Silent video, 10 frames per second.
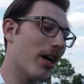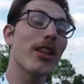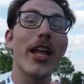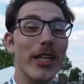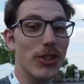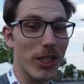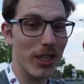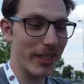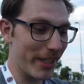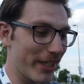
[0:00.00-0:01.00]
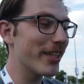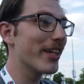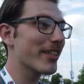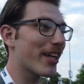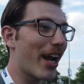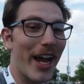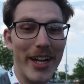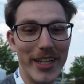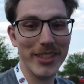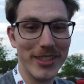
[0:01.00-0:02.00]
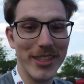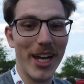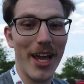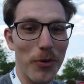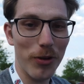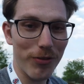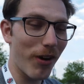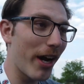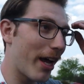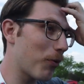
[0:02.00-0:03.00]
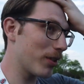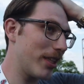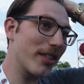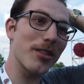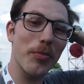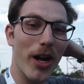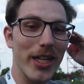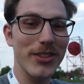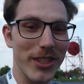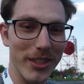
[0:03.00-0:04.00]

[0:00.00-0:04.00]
allegedly, tonight is the night we find out what that surprise